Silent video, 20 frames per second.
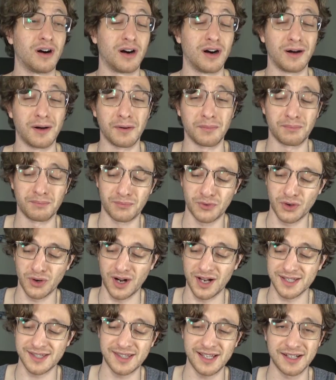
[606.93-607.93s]

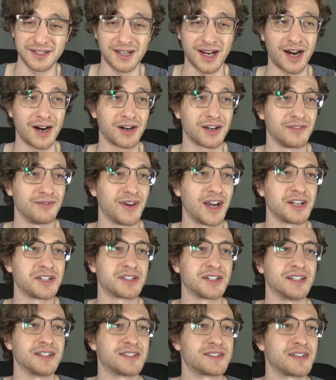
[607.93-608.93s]
across the entire
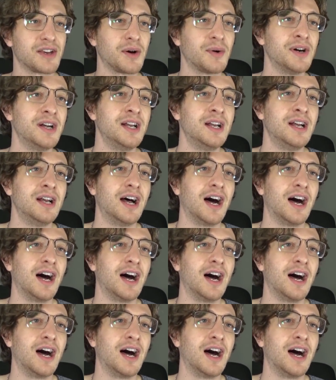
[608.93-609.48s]
convention. So,